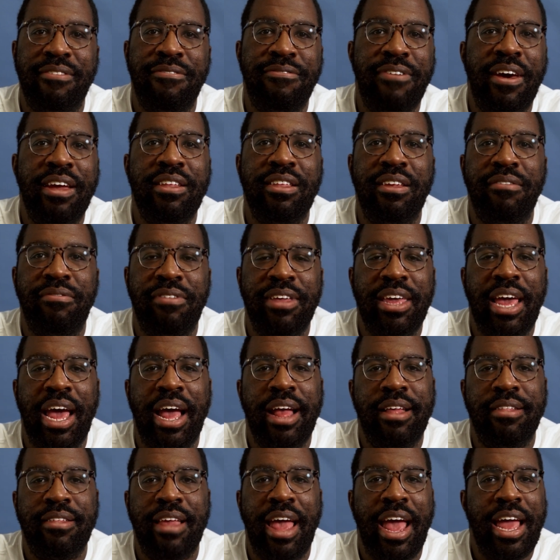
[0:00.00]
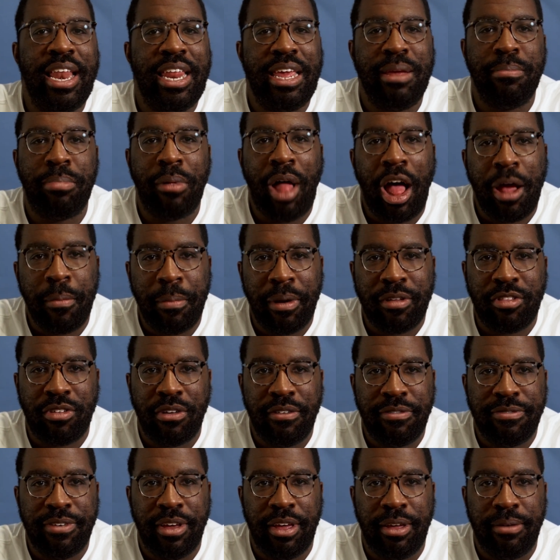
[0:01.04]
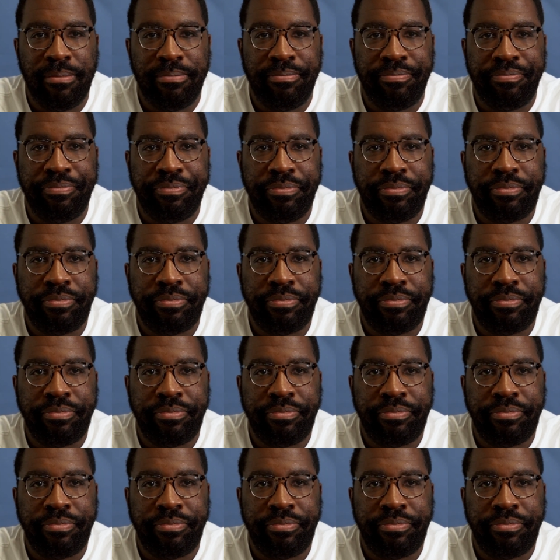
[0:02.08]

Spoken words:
effectively as any blockbuster film.